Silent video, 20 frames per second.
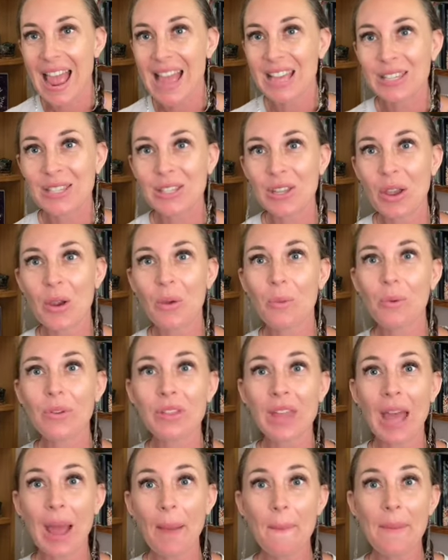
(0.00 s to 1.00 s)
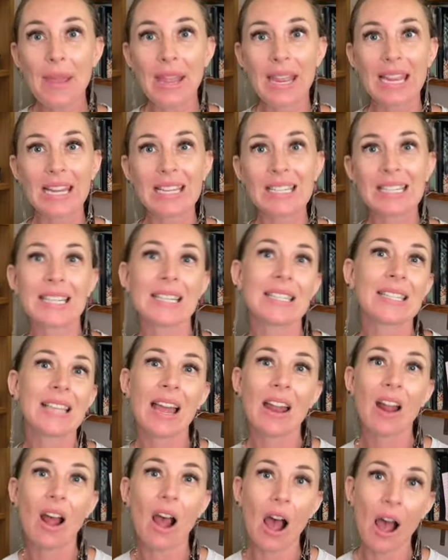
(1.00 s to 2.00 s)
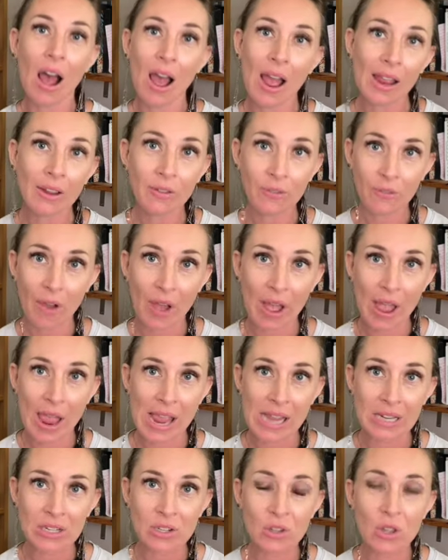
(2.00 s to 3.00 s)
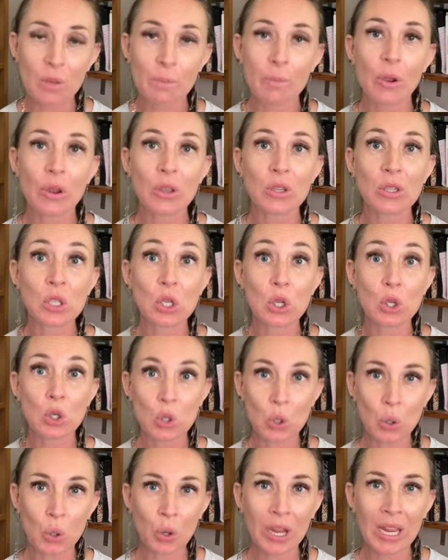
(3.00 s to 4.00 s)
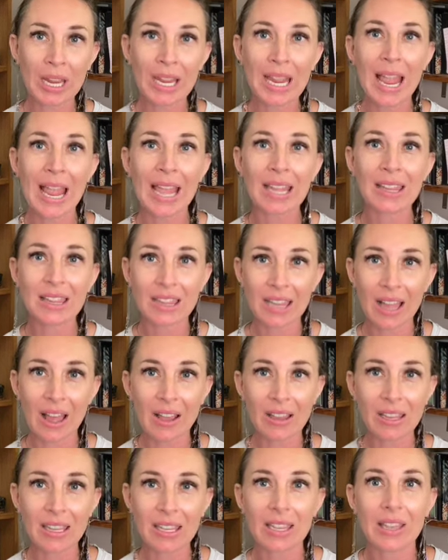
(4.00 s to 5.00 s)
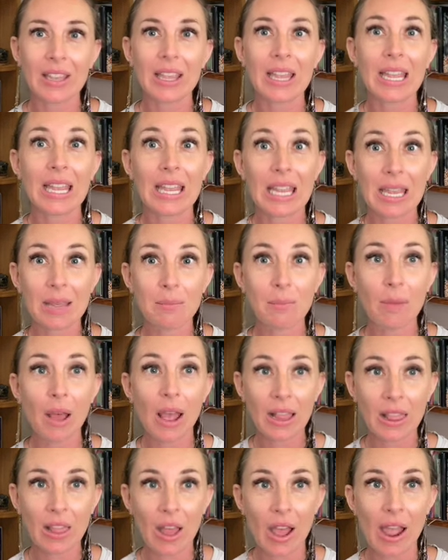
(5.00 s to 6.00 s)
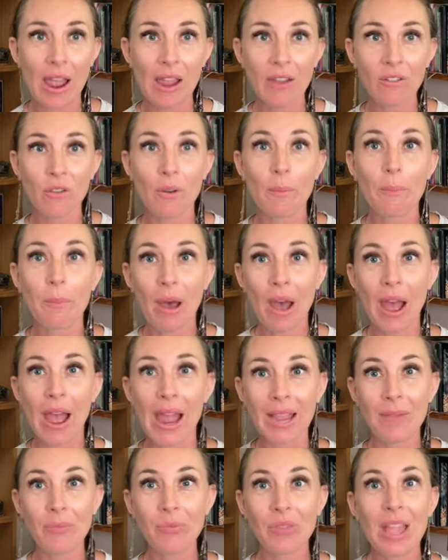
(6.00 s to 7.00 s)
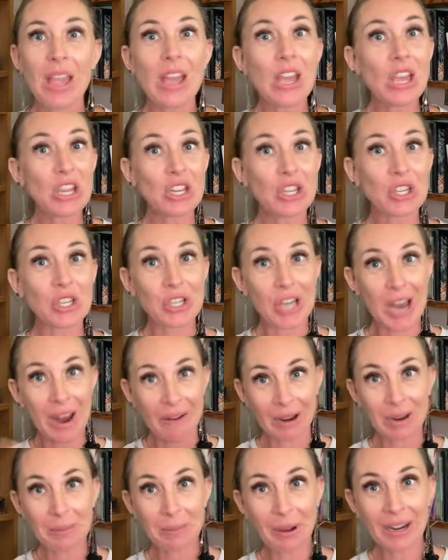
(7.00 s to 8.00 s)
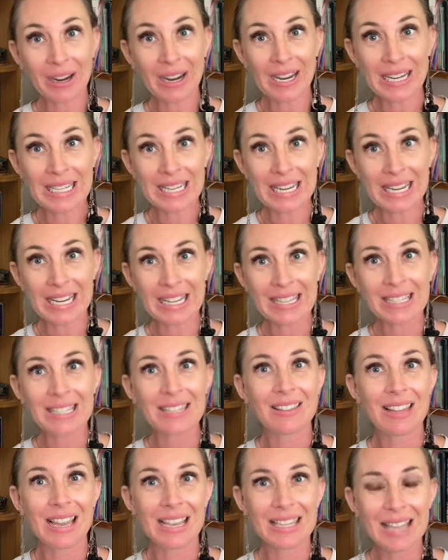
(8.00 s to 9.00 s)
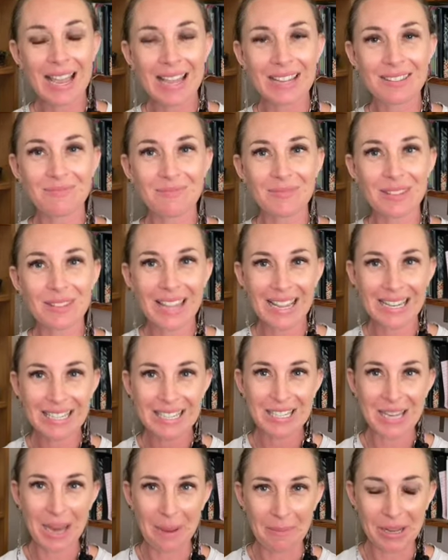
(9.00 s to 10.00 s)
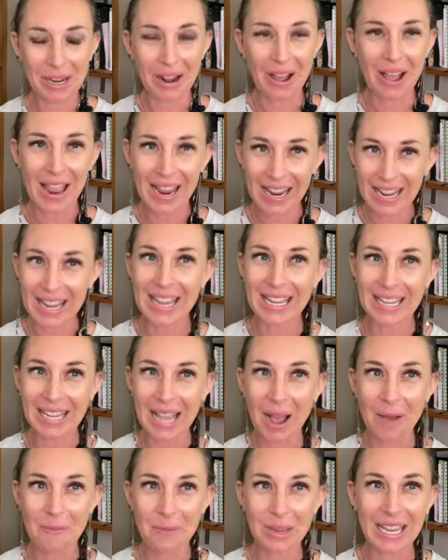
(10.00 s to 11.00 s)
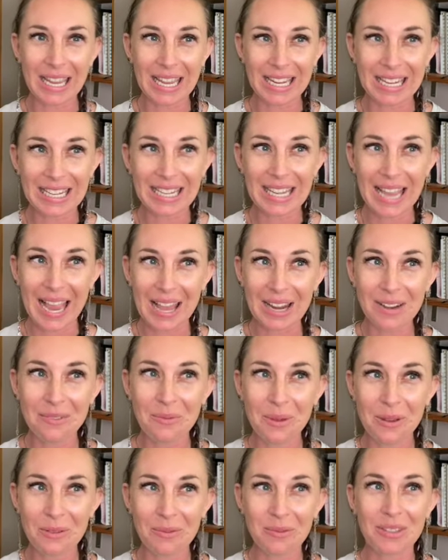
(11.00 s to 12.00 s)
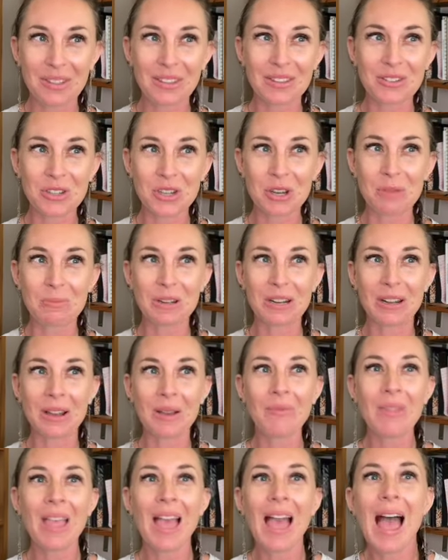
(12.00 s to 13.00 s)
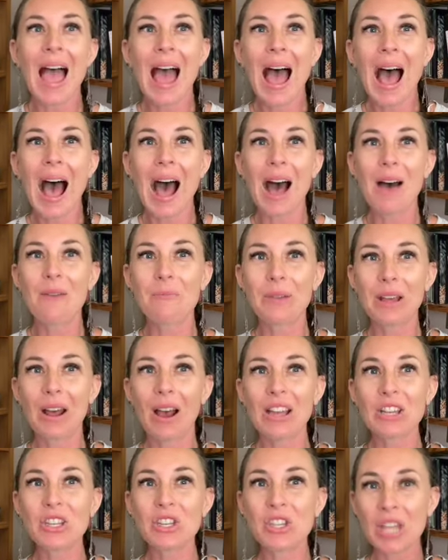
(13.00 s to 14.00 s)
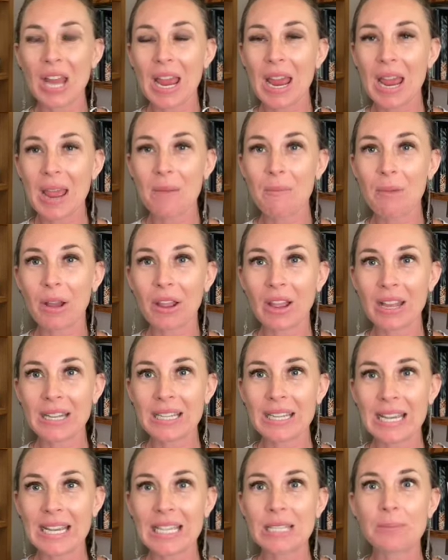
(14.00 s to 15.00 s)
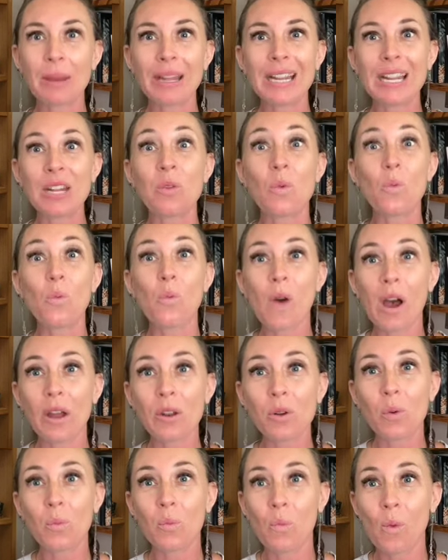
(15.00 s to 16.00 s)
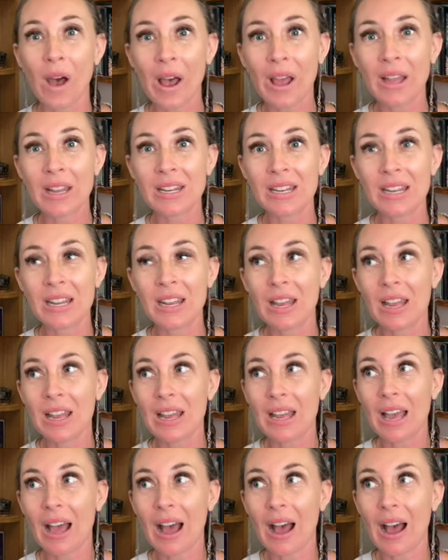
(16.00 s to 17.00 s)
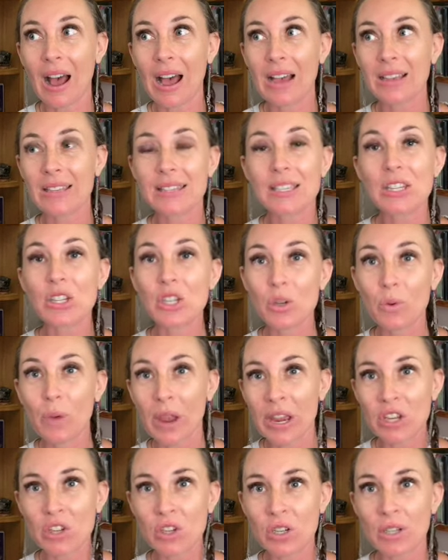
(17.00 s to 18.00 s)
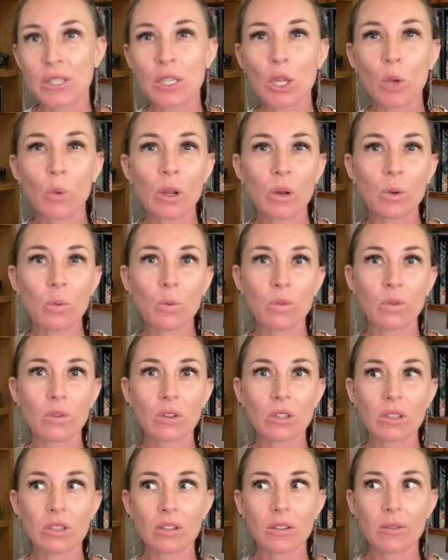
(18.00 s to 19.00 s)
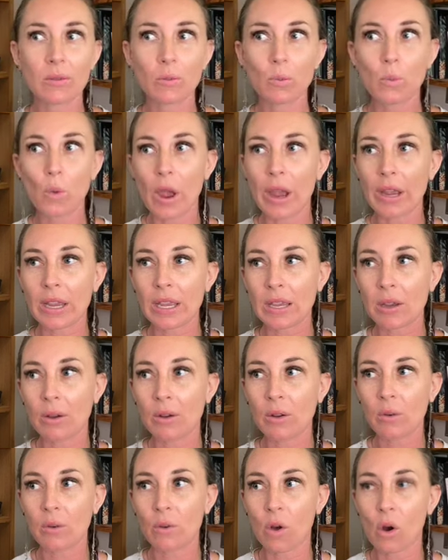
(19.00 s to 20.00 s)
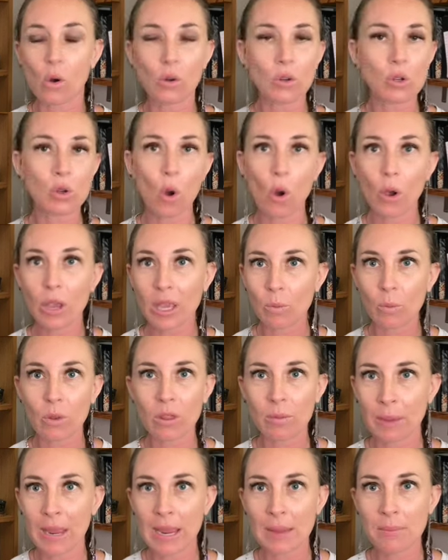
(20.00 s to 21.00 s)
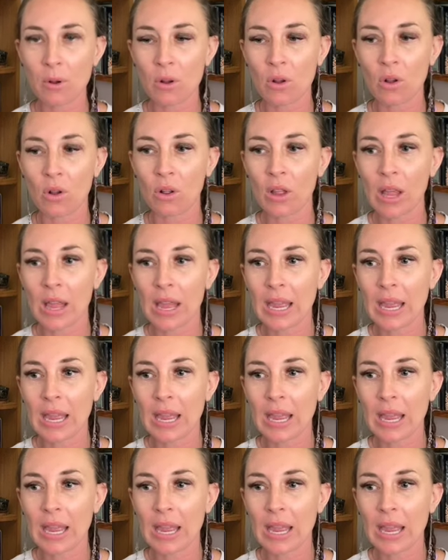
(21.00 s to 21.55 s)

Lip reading: So what that means is that I find the most joy and luck in my life by sharing my ideas. There's that Gemini coming in again with the Jupiter. But I share my ideas, but in one-on-one situations. So when working or talking with people,